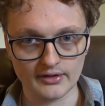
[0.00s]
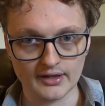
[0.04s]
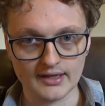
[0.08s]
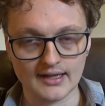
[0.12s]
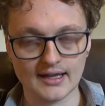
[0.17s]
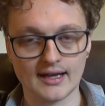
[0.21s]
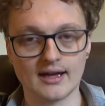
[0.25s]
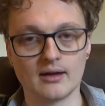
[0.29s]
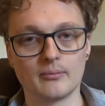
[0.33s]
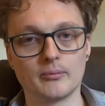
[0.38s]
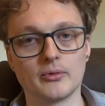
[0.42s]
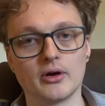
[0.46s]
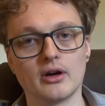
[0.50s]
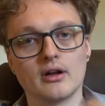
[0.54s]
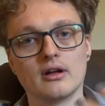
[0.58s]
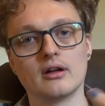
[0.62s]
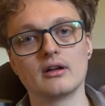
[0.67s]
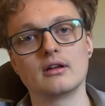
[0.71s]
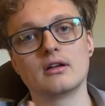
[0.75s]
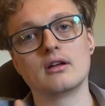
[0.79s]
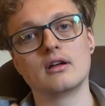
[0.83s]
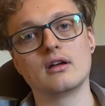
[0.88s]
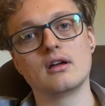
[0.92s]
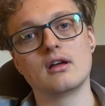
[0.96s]
at the camera
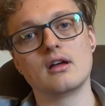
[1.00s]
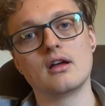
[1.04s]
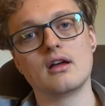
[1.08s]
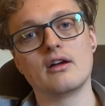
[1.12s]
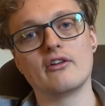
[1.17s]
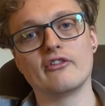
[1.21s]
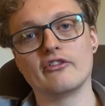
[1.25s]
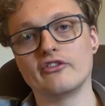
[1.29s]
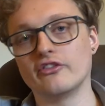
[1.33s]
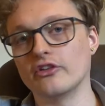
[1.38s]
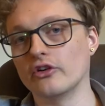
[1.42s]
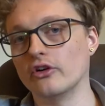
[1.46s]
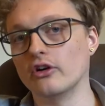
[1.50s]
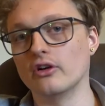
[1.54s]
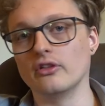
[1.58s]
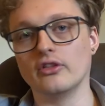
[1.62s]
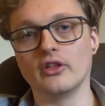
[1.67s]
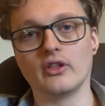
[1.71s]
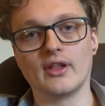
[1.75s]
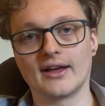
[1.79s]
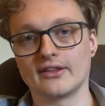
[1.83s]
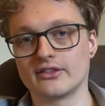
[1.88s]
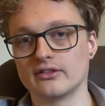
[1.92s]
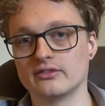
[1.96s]
for
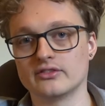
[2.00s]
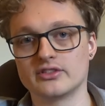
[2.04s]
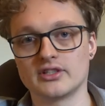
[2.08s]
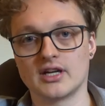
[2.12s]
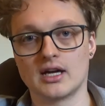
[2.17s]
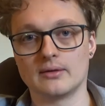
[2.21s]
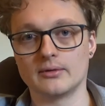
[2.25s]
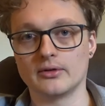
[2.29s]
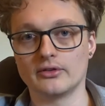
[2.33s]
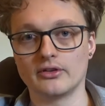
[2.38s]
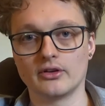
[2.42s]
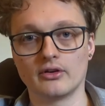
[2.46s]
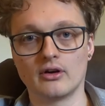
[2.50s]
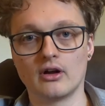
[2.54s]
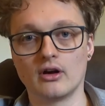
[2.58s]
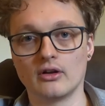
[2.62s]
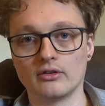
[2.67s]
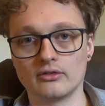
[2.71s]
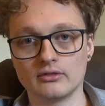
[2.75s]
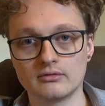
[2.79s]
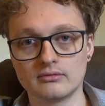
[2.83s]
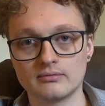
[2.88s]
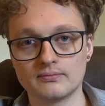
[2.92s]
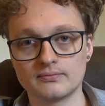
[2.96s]
the length of time that they're
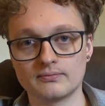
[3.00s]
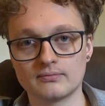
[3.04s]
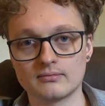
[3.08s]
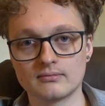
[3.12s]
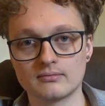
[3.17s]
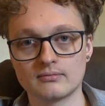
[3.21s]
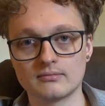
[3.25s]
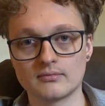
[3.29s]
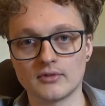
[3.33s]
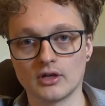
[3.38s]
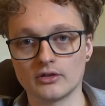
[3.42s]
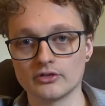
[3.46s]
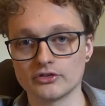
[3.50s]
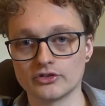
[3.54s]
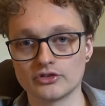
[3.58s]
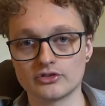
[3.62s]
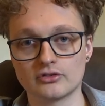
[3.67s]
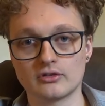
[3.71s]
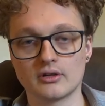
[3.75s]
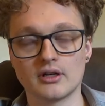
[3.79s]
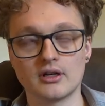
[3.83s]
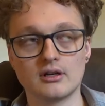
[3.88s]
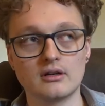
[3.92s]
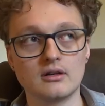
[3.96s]
on
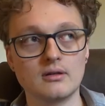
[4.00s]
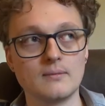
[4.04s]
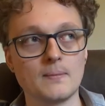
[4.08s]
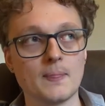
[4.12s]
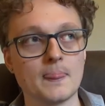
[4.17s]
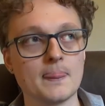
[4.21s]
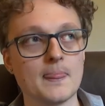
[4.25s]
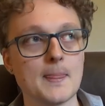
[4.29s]
screen.